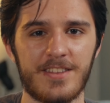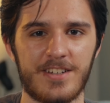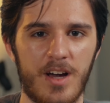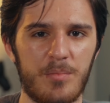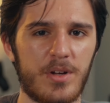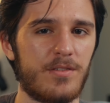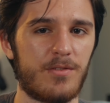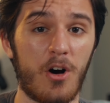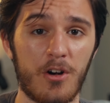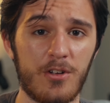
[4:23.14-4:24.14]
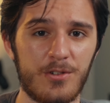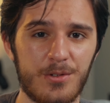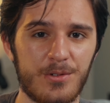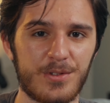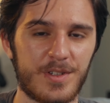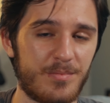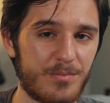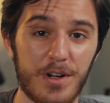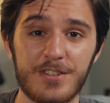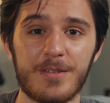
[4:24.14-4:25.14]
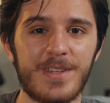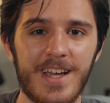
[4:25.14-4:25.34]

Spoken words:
on the topic of audio tools, it brings up the